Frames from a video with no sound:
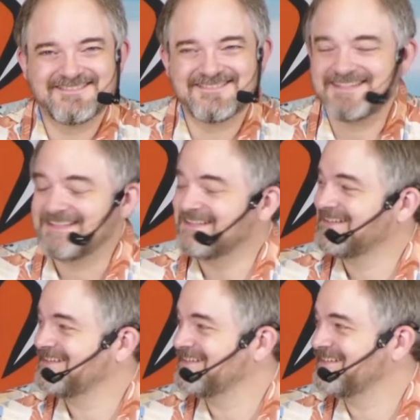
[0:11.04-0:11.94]

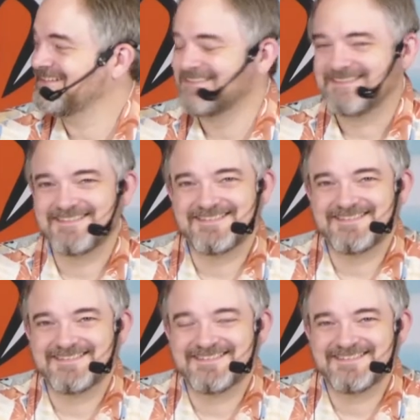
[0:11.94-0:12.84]

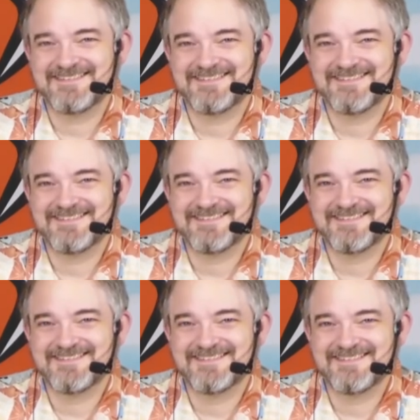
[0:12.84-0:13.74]

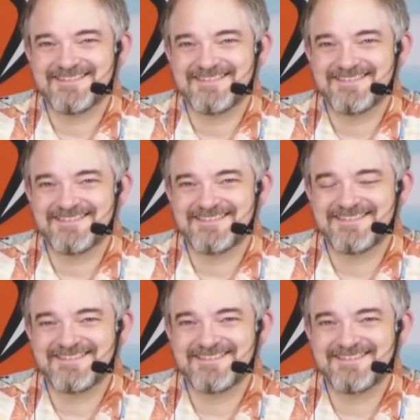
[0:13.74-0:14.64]

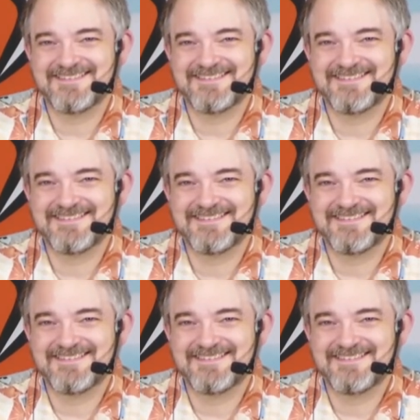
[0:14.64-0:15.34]
No words are spoken by the person on screen.